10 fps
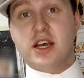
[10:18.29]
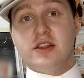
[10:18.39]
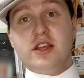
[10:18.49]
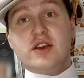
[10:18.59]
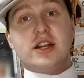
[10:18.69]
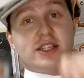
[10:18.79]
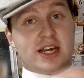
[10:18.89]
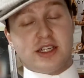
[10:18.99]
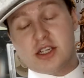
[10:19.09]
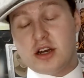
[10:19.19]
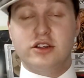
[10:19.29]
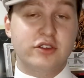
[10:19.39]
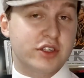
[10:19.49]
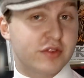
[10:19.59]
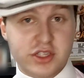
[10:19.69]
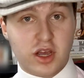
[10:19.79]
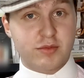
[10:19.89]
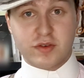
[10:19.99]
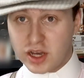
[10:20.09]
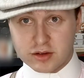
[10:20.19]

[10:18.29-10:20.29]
and then you can attach 100 different types of